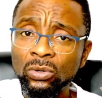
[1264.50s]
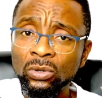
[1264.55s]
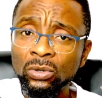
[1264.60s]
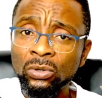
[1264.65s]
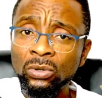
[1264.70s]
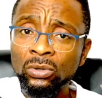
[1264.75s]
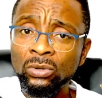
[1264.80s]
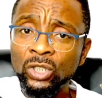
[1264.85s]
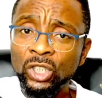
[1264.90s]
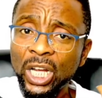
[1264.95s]

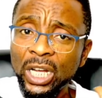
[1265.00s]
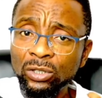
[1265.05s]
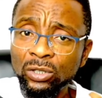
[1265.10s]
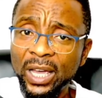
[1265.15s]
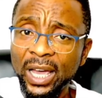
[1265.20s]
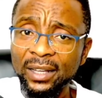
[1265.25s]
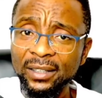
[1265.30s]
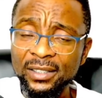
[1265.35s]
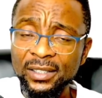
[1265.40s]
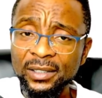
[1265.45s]
Sure you
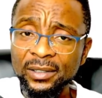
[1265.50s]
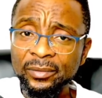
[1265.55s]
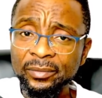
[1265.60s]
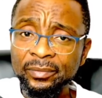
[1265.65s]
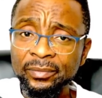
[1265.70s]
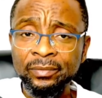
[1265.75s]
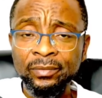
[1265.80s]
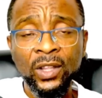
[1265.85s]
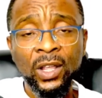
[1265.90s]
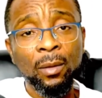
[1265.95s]
get.
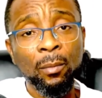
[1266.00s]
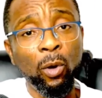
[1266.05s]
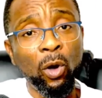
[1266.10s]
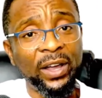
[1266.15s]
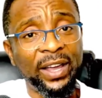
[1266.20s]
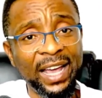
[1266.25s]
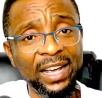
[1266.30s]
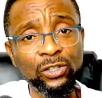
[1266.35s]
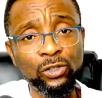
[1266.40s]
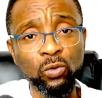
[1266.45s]
But
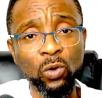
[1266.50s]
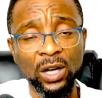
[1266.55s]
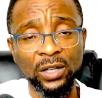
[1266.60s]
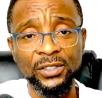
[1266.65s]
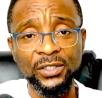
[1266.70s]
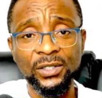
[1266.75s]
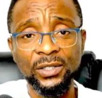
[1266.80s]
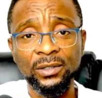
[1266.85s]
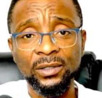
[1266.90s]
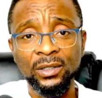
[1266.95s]
guess
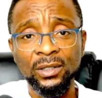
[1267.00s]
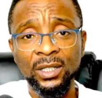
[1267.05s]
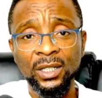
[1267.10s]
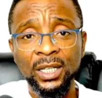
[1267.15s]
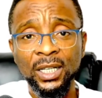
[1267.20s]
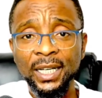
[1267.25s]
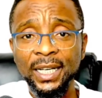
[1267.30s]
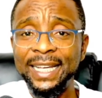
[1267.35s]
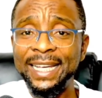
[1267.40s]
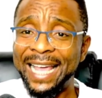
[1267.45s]
what?
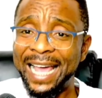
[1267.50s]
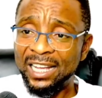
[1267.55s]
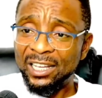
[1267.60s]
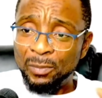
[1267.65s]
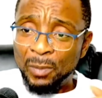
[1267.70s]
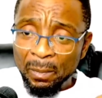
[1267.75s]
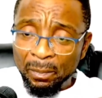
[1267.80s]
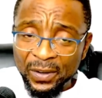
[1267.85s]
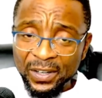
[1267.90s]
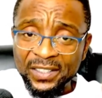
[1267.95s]
He has been
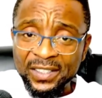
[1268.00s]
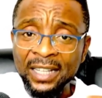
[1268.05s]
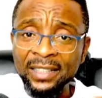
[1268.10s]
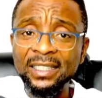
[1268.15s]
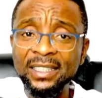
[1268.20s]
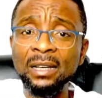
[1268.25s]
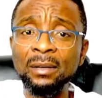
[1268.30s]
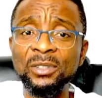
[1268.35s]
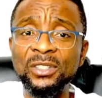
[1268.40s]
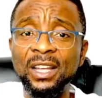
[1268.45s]
presenting
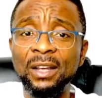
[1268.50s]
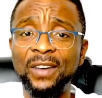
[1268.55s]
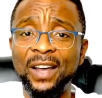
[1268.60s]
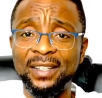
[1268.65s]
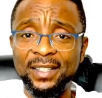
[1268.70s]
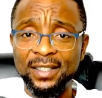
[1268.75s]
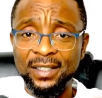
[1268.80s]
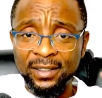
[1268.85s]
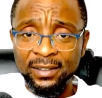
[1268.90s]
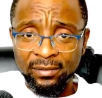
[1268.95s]
himself
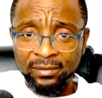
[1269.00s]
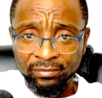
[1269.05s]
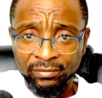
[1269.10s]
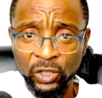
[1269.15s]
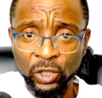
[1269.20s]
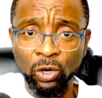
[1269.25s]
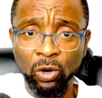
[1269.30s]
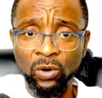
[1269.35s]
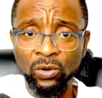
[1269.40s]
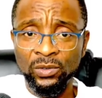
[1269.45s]
as, you
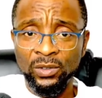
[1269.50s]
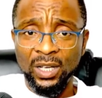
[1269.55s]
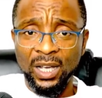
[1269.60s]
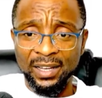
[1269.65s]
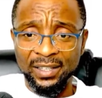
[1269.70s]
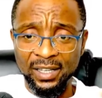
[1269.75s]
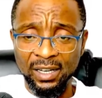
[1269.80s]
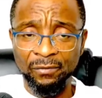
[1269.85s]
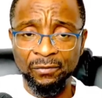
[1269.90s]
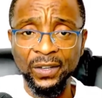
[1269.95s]
know, as
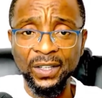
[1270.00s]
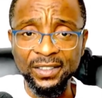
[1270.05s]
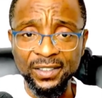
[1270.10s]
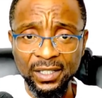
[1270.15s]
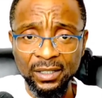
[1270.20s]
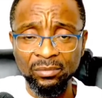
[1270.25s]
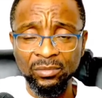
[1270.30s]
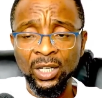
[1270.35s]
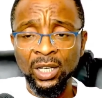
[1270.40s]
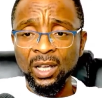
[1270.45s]
a
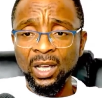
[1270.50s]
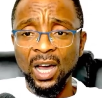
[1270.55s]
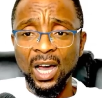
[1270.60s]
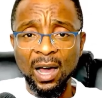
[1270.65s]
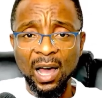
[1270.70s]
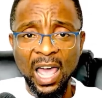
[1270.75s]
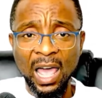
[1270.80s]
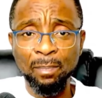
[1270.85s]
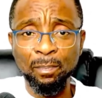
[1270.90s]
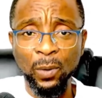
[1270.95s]
victim,
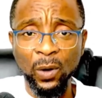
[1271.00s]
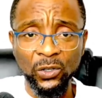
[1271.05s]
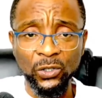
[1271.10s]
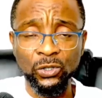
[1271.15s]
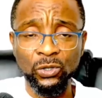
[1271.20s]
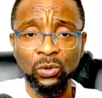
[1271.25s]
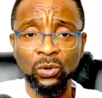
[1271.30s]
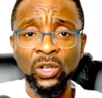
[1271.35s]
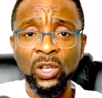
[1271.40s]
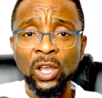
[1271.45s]
an
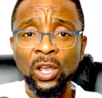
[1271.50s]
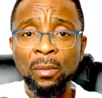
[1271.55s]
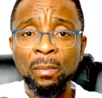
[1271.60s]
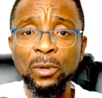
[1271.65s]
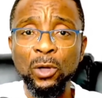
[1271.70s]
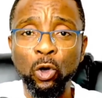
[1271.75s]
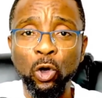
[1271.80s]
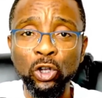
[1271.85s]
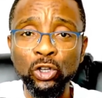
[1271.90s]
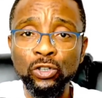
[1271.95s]
apostle,
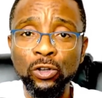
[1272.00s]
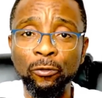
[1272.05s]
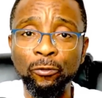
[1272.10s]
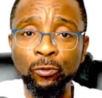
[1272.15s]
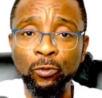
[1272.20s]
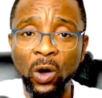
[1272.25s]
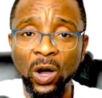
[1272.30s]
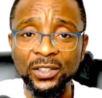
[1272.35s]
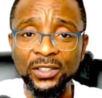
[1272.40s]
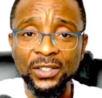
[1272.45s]
because of
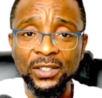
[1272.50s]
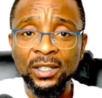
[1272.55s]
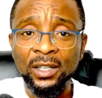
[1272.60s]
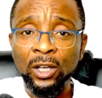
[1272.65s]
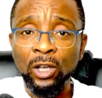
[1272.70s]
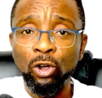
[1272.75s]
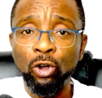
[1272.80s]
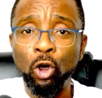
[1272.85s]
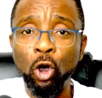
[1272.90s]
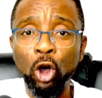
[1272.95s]
what?
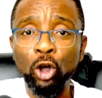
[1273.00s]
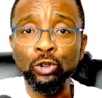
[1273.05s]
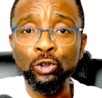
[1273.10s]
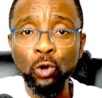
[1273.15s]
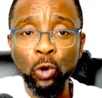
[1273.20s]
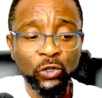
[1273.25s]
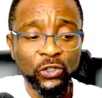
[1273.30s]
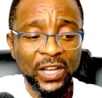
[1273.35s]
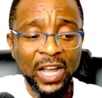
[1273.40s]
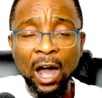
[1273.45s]
God
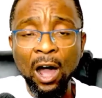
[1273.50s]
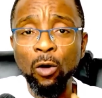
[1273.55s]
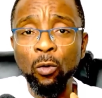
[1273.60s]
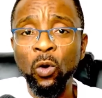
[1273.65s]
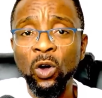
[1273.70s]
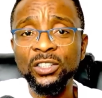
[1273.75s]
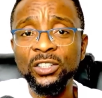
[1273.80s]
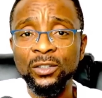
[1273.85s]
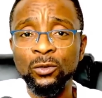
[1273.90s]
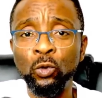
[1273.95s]
knows
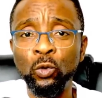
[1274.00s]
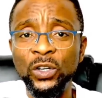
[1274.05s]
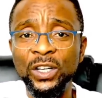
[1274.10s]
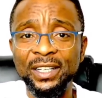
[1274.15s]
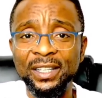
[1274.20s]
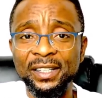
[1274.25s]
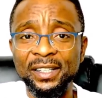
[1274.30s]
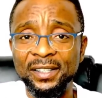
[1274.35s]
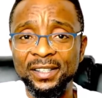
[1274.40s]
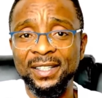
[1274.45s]
who
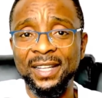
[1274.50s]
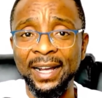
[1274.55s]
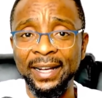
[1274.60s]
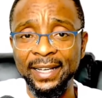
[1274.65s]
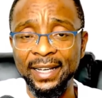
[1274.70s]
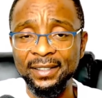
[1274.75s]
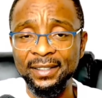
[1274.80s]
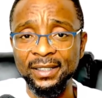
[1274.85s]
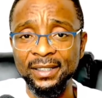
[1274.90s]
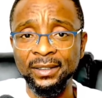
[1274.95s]
he is
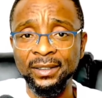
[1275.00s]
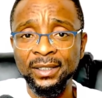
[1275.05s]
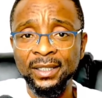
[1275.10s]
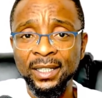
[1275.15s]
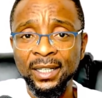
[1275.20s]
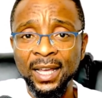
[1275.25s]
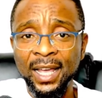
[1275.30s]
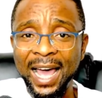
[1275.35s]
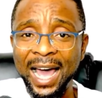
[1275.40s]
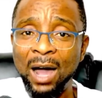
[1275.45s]
targeting.
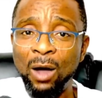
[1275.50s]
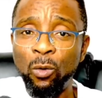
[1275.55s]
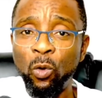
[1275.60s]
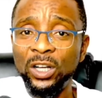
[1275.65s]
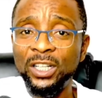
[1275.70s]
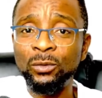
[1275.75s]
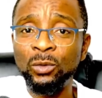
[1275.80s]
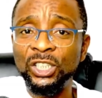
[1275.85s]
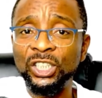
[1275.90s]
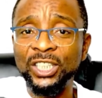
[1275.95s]
And
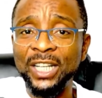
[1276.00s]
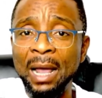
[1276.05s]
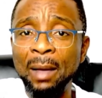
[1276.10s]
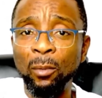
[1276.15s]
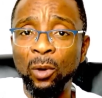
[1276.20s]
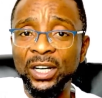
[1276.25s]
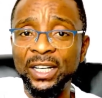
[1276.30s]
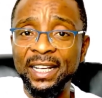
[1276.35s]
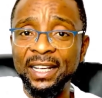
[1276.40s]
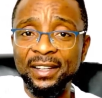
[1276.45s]
which kind of
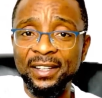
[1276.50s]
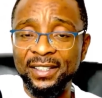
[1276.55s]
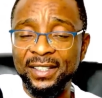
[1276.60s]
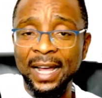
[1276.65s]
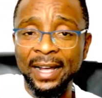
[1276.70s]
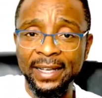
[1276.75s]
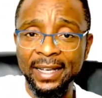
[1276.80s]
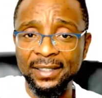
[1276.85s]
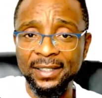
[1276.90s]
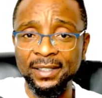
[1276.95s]
money he's
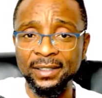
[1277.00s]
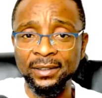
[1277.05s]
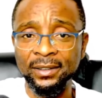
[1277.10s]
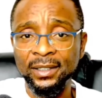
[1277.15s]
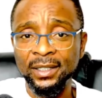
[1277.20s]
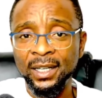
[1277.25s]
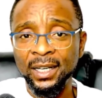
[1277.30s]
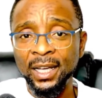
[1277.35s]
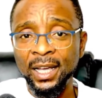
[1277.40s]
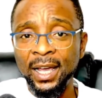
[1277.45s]
targeting.
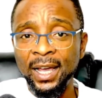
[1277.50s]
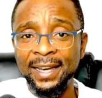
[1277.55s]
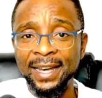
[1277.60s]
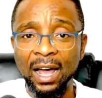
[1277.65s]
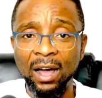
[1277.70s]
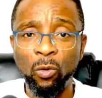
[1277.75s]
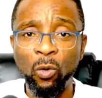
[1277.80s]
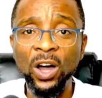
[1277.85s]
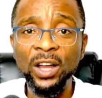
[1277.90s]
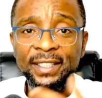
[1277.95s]
Now,
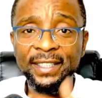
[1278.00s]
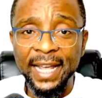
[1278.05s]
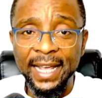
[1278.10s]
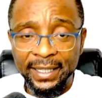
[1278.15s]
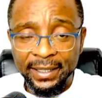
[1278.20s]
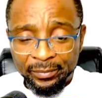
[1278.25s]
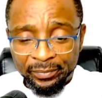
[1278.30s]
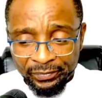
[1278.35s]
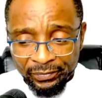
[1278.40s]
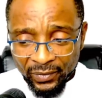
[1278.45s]
one day,
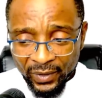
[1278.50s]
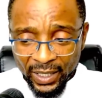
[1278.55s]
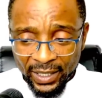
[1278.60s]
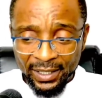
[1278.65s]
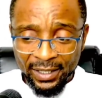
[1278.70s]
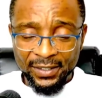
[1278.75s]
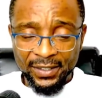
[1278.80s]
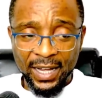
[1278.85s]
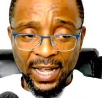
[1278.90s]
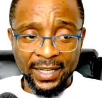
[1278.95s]
he
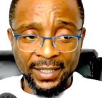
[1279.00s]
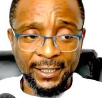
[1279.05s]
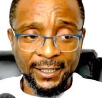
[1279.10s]
said,